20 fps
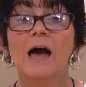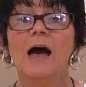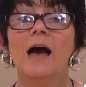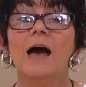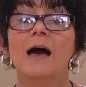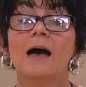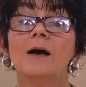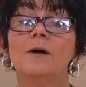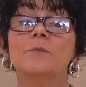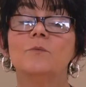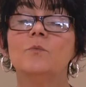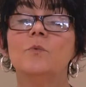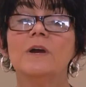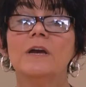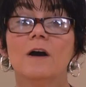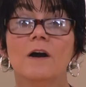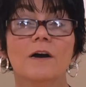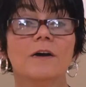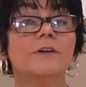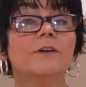Uh,
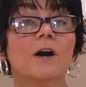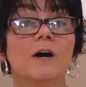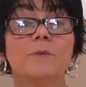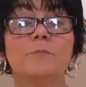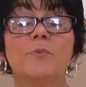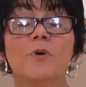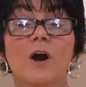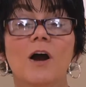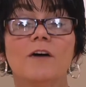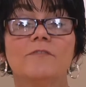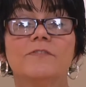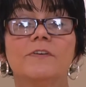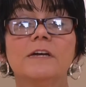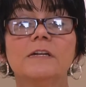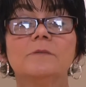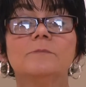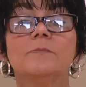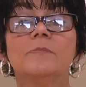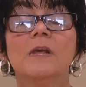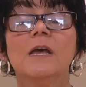we are a
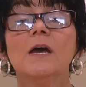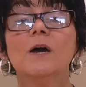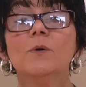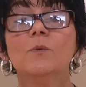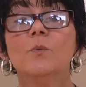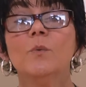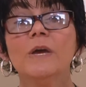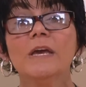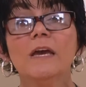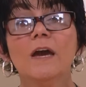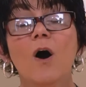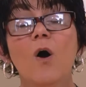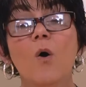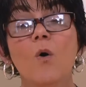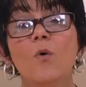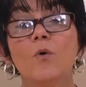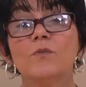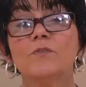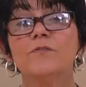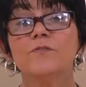nonprofit. We
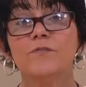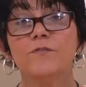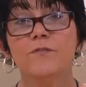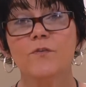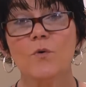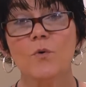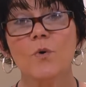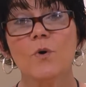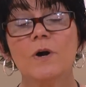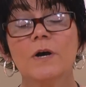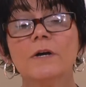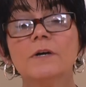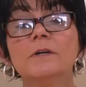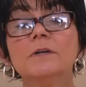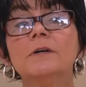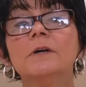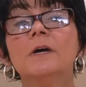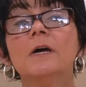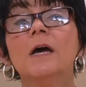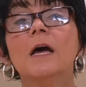hold
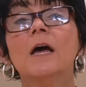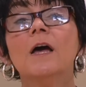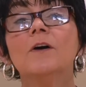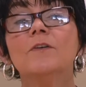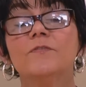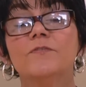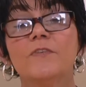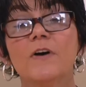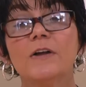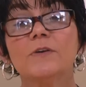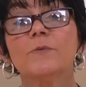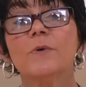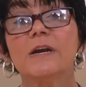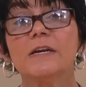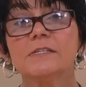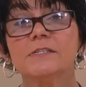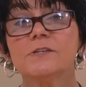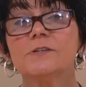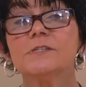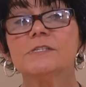four
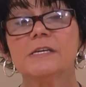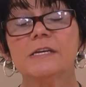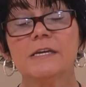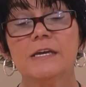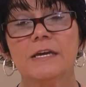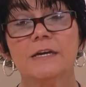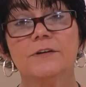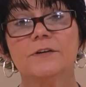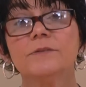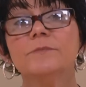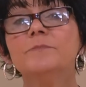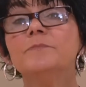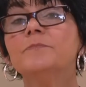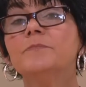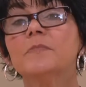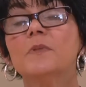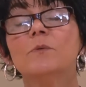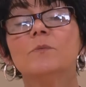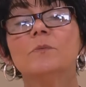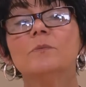fundraisers a year,
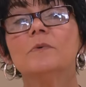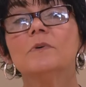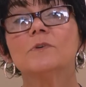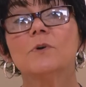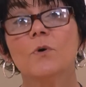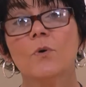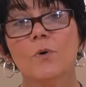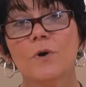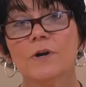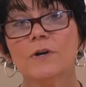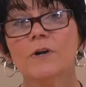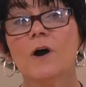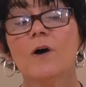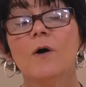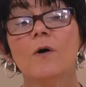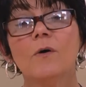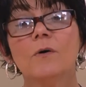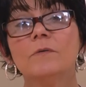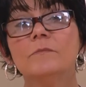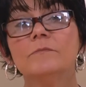
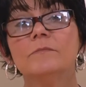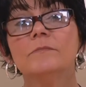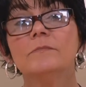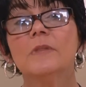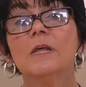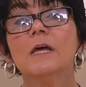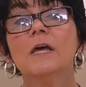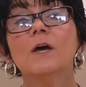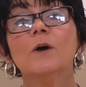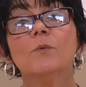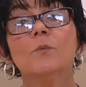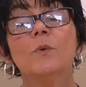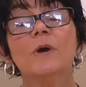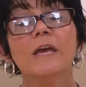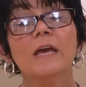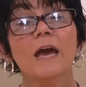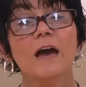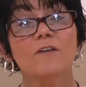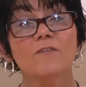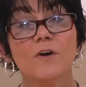cornhole,
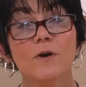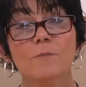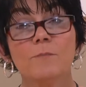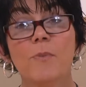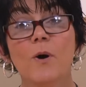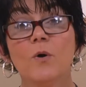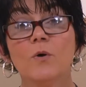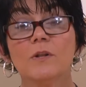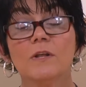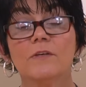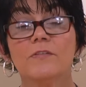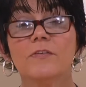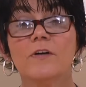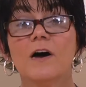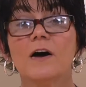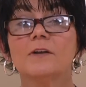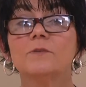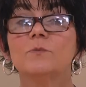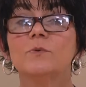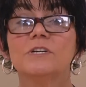we have our
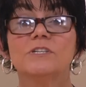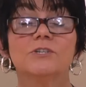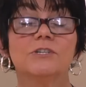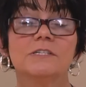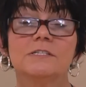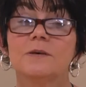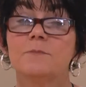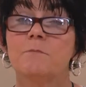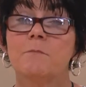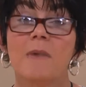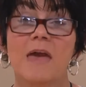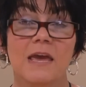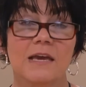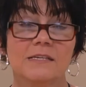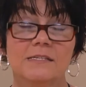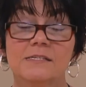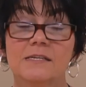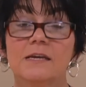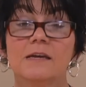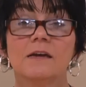bowl-a-thon, which is
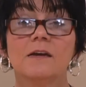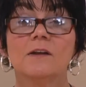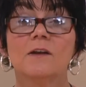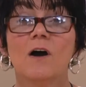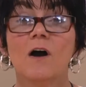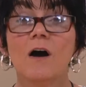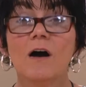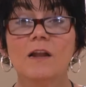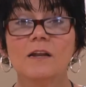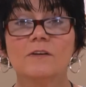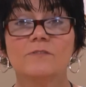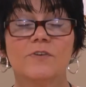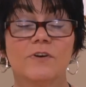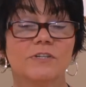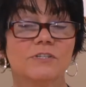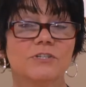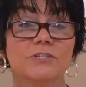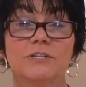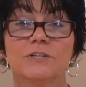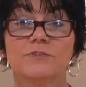amazing, and all of our
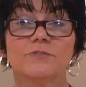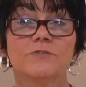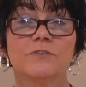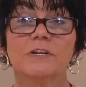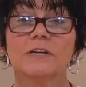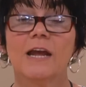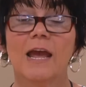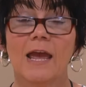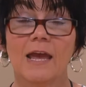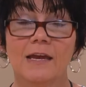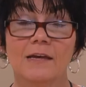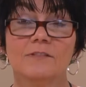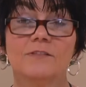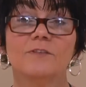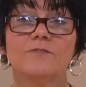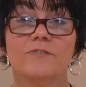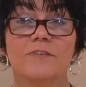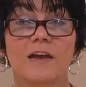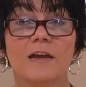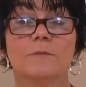children and the
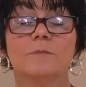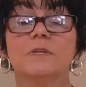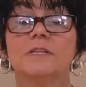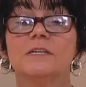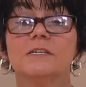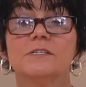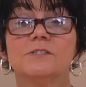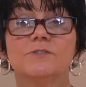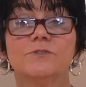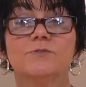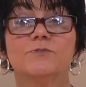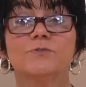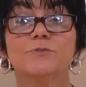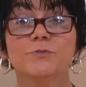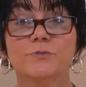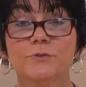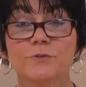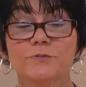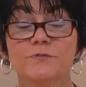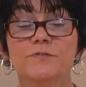families
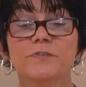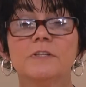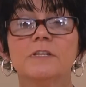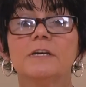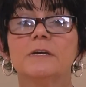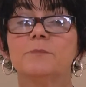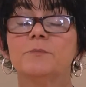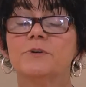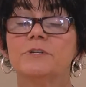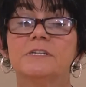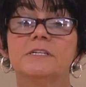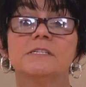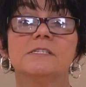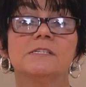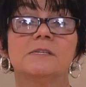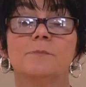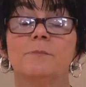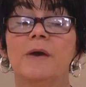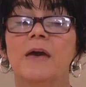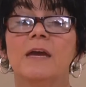truthfully
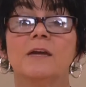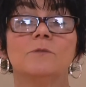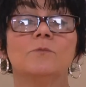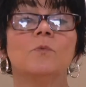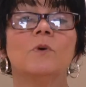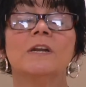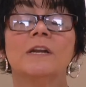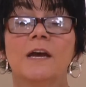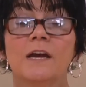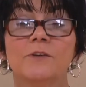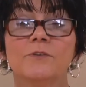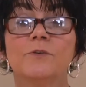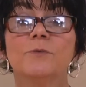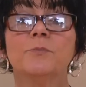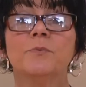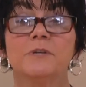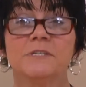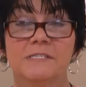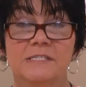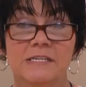participate
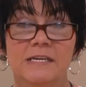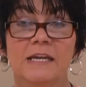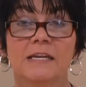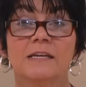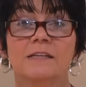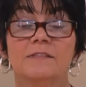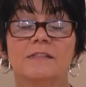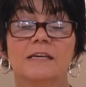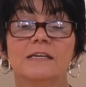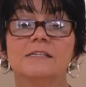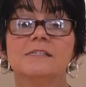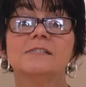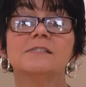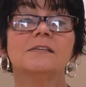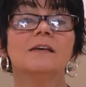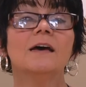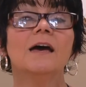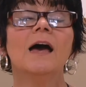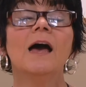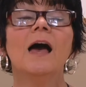100% in this.
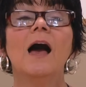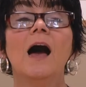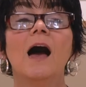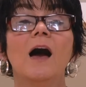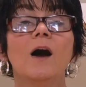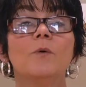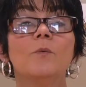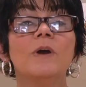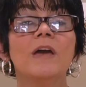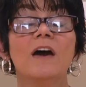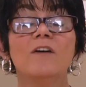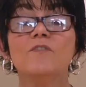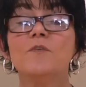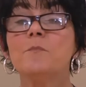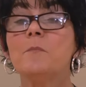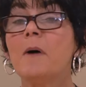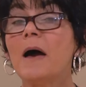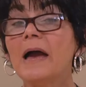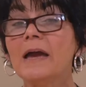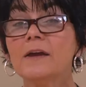Uh, we have a
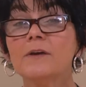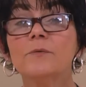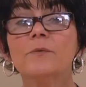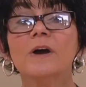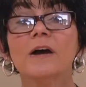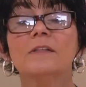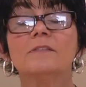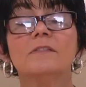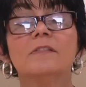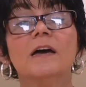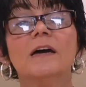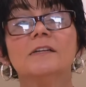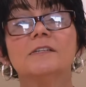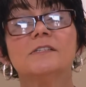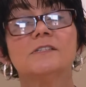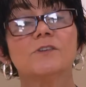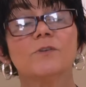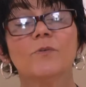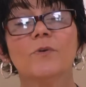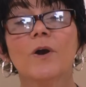bike run that
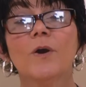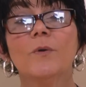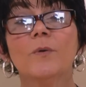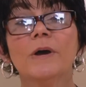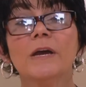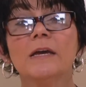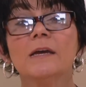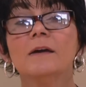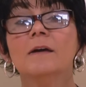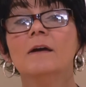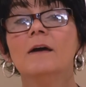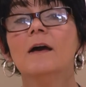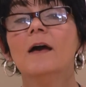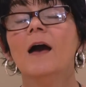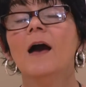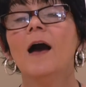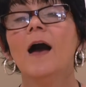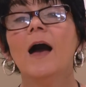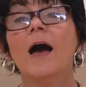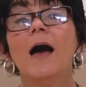is growing
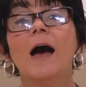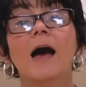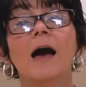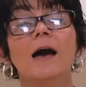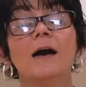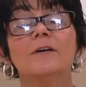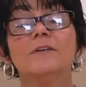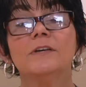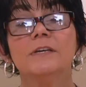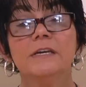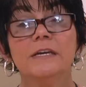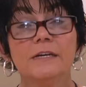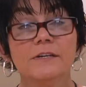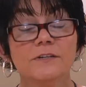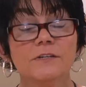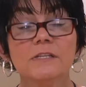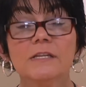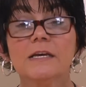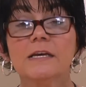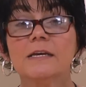uh,
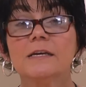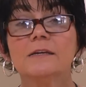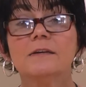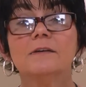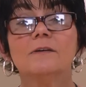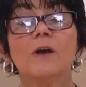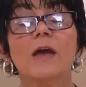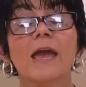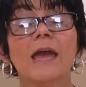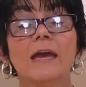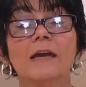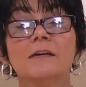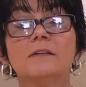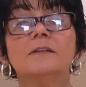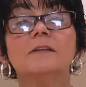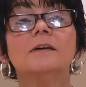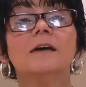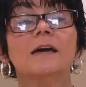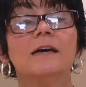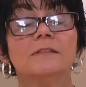yearly,
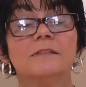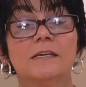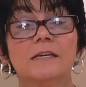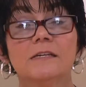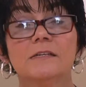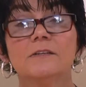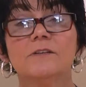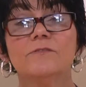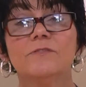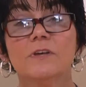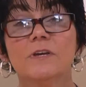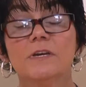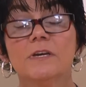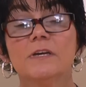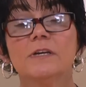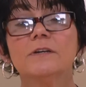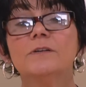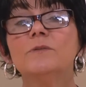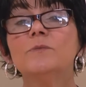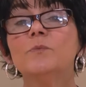and at the end of the
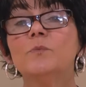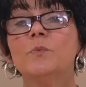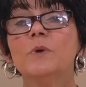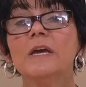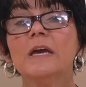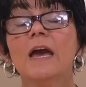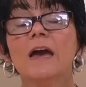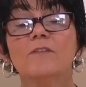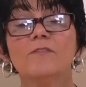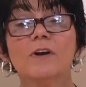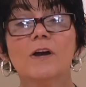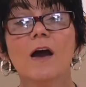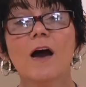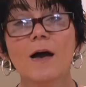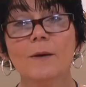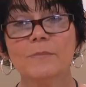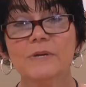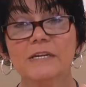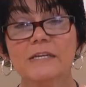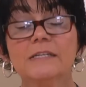year, we have a
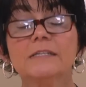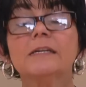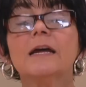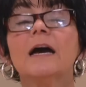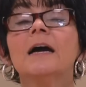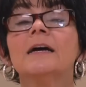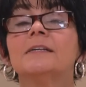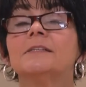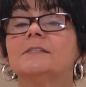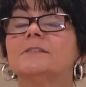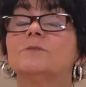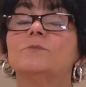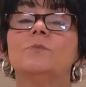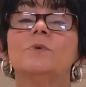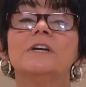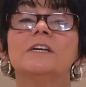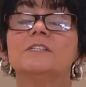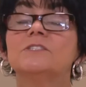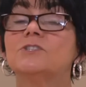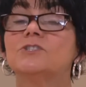comedy night,
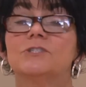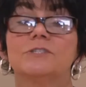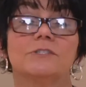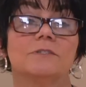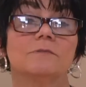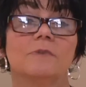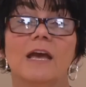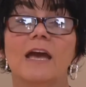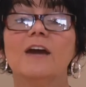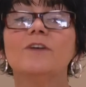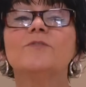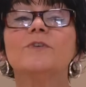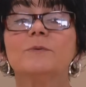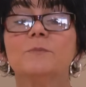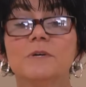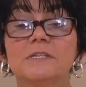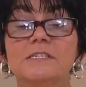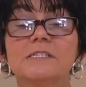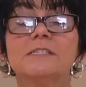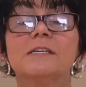which
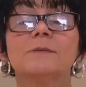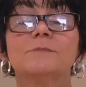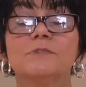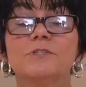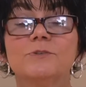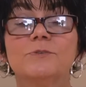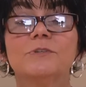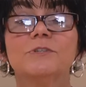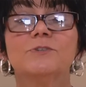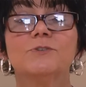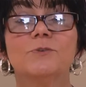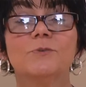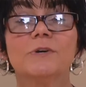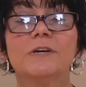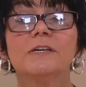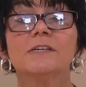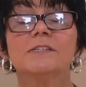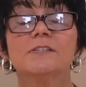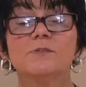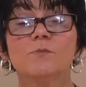everyone seems to enjoy
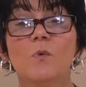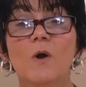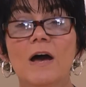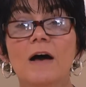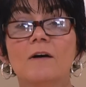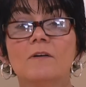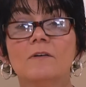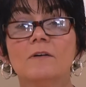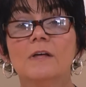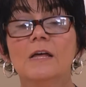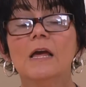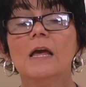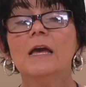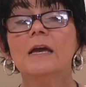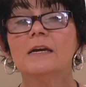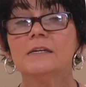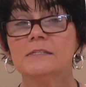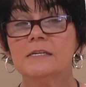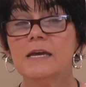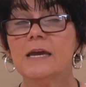as well.
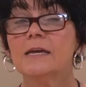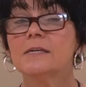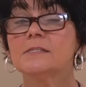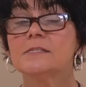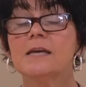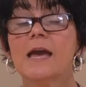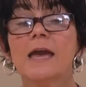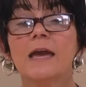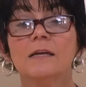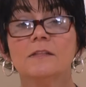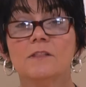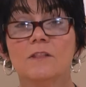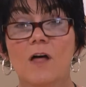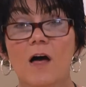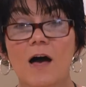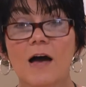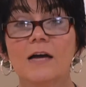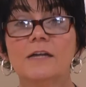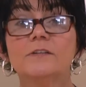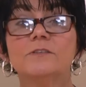It takes a
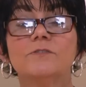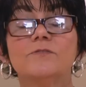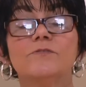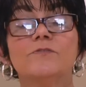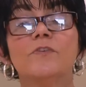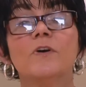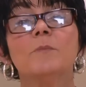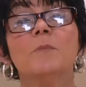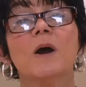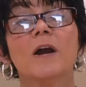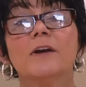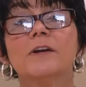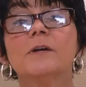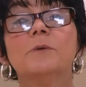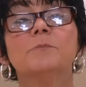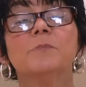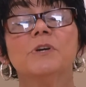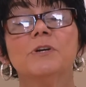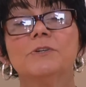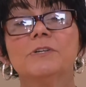lot from our
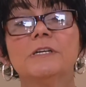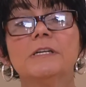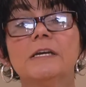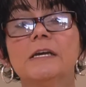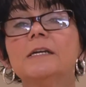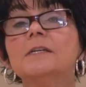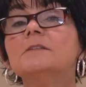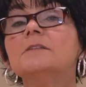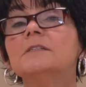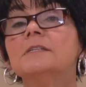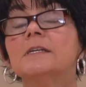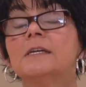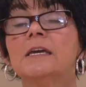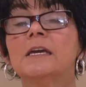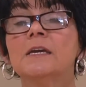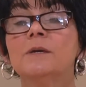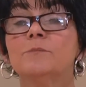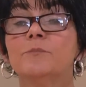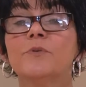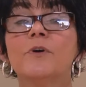community to
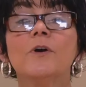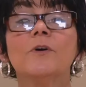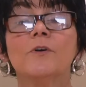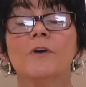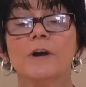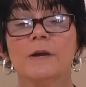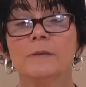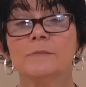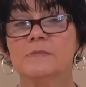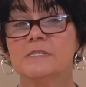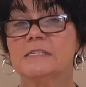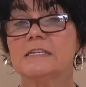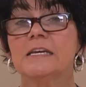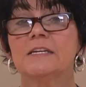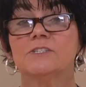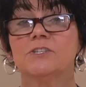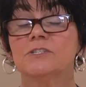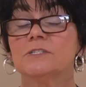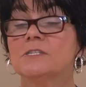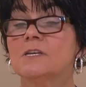keep programs
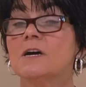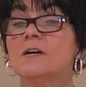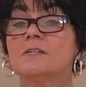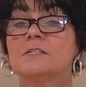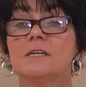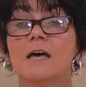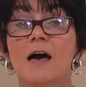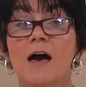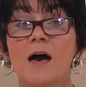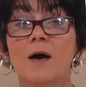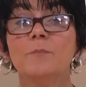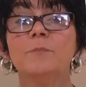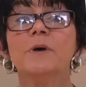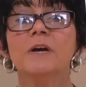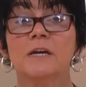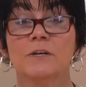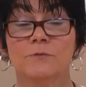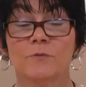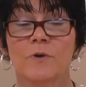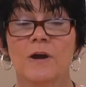such as ours up
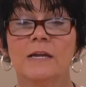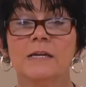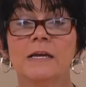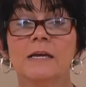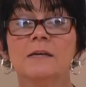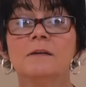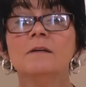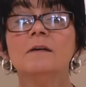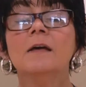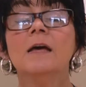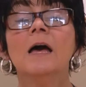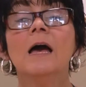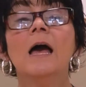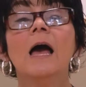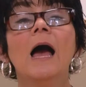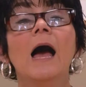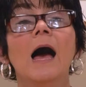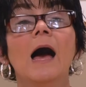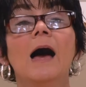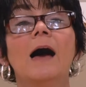and running.
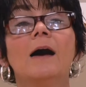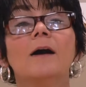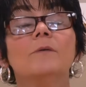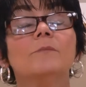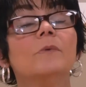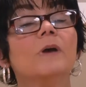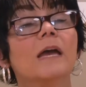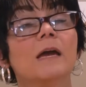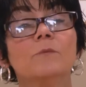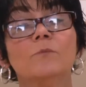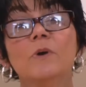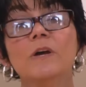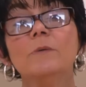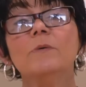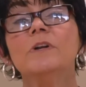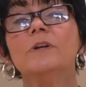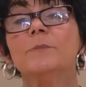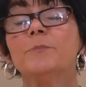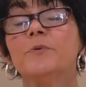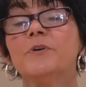Uh, and we
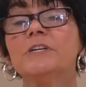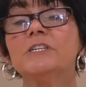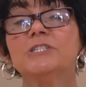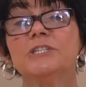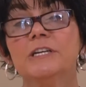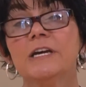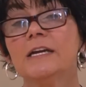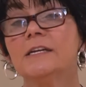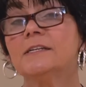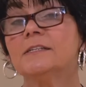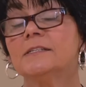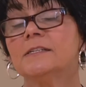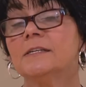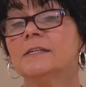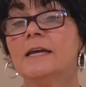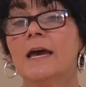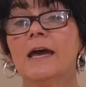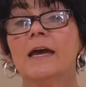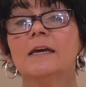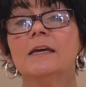would appreciate it
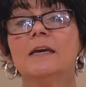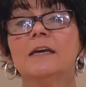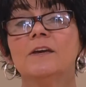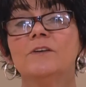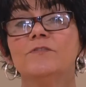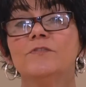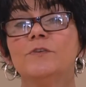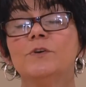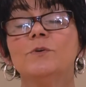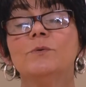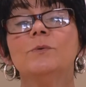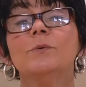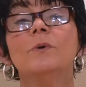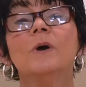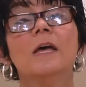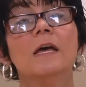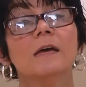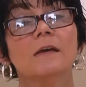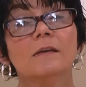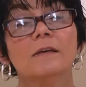today if you
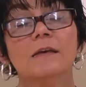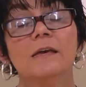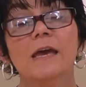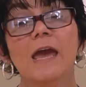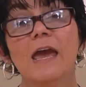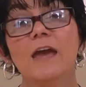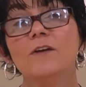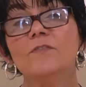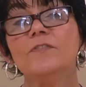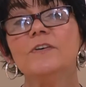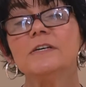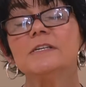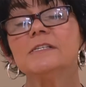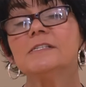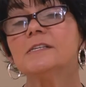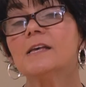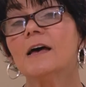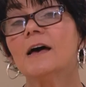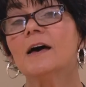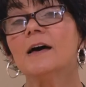gave us
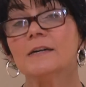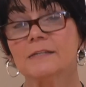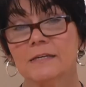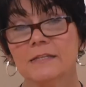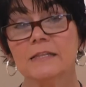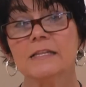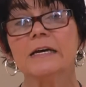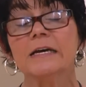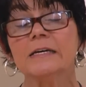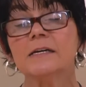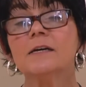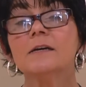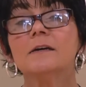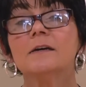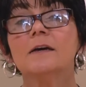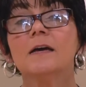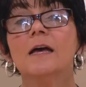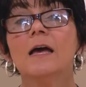a click.